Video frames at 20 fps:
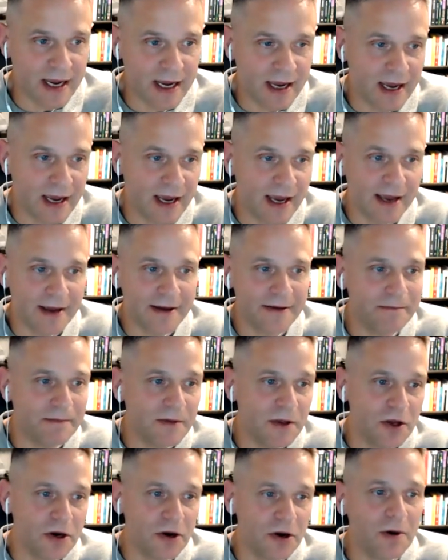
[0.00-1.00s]
uh,
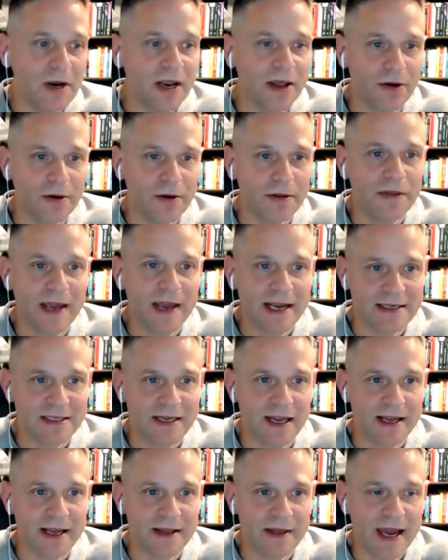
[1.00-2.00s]
you know, little things
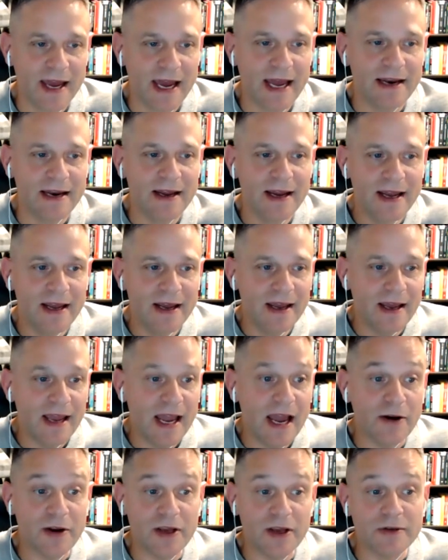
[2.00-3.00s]
like that
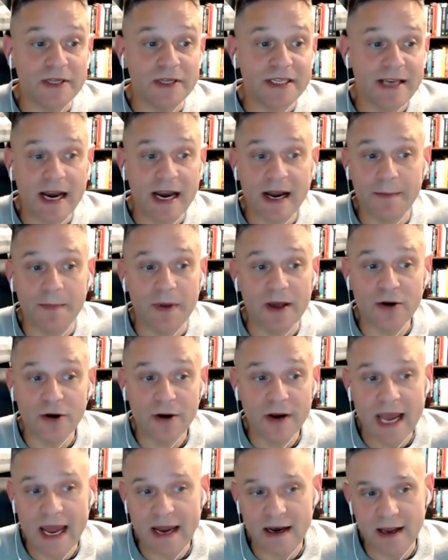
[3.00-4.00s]
how do you set up
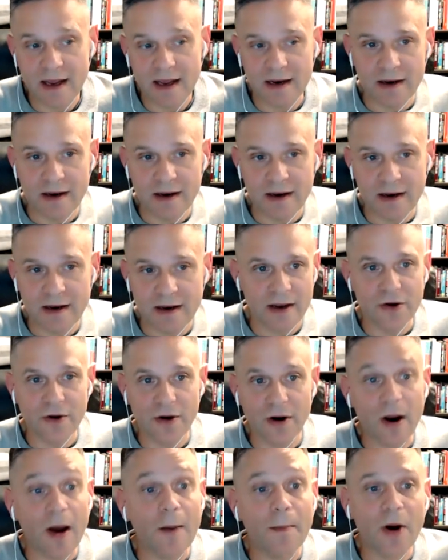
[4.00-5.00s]
internet in in
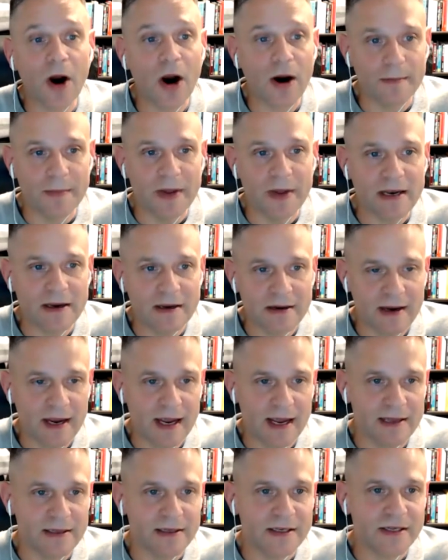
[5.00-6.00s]
your apartment
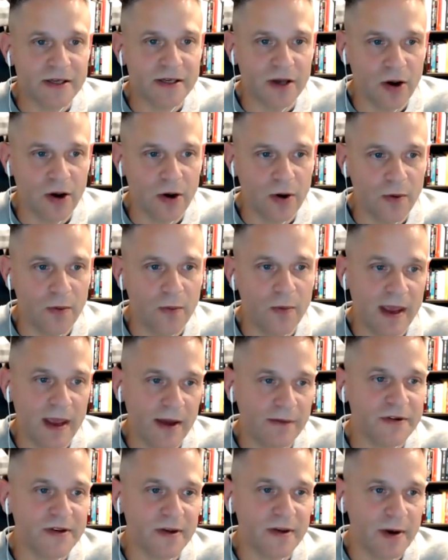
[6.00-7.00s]
and so we
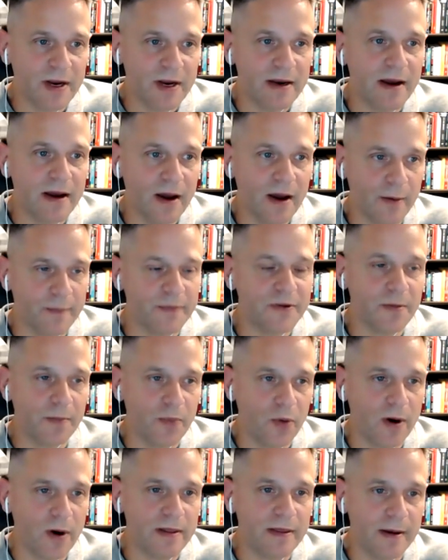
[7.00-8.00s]
have somebody to help
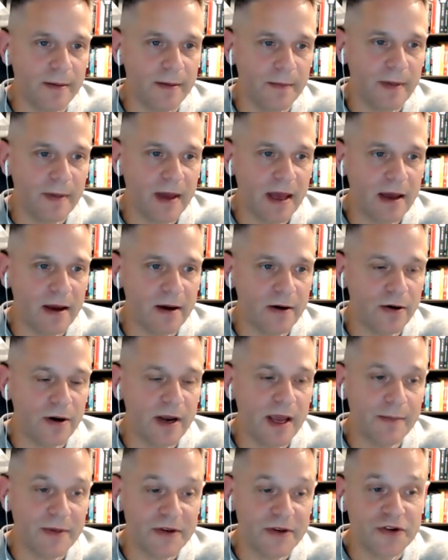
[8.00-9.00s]
support them uh, her
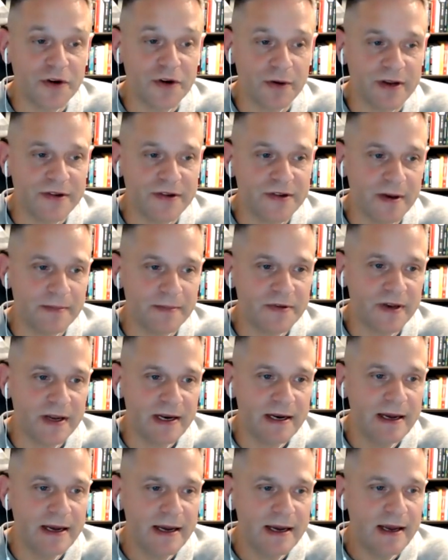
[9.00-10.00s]
name is jody
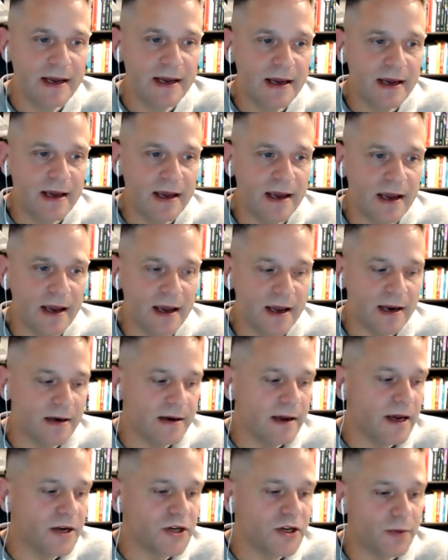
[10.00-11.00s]
simpson and
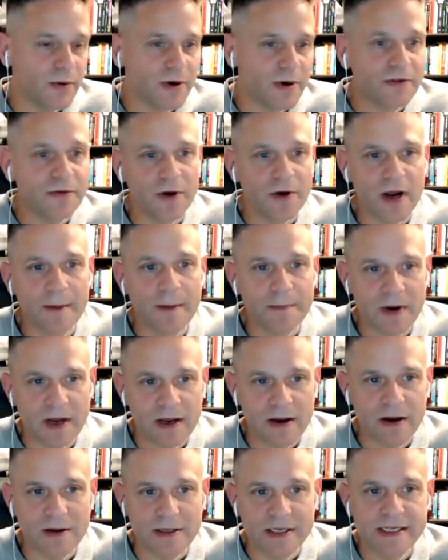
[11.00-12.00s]
uh, she works for a company
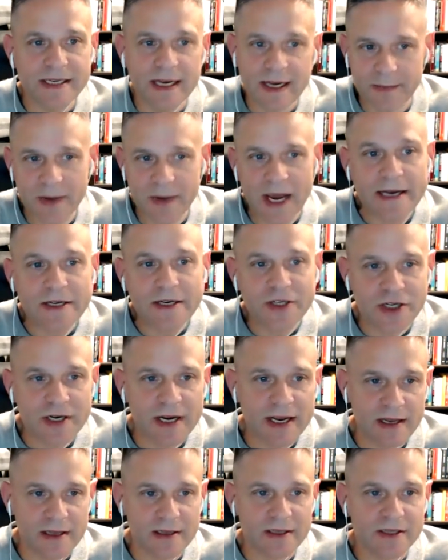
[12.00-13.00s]
called city match
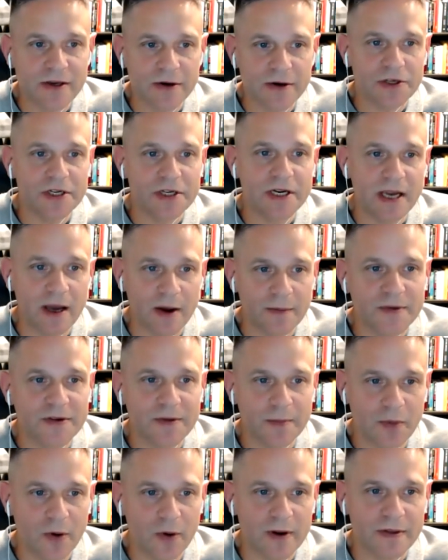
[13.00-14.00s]
and so she helps
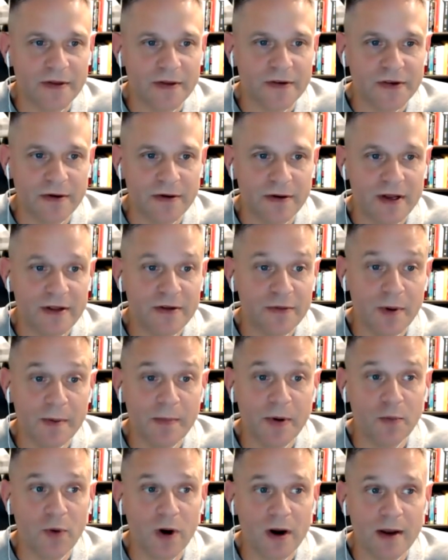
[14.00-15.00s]
support the students we've
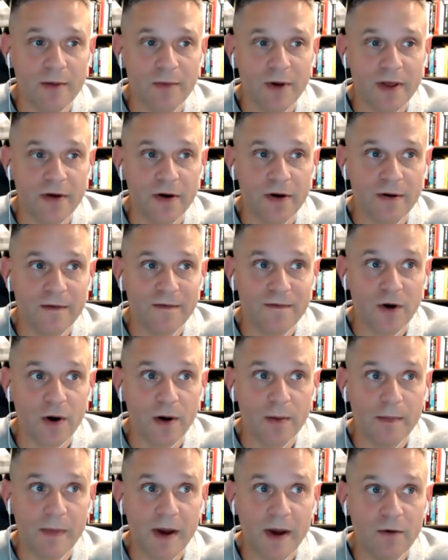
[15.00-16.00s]
been working with her for
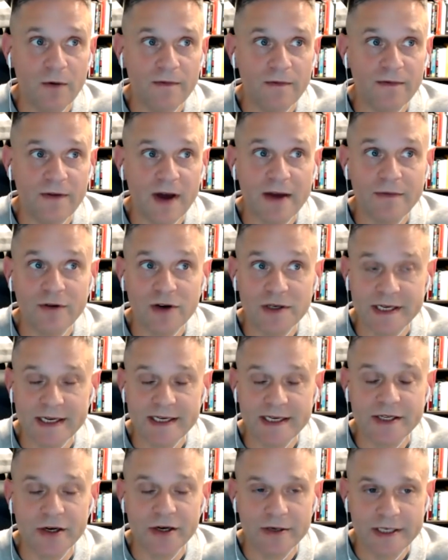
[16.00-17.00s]
about five or
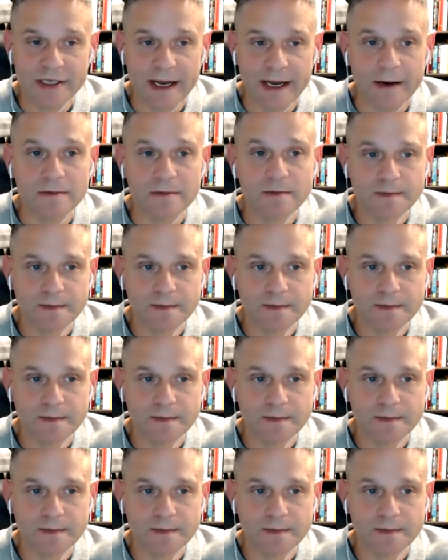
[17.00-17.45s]
six years now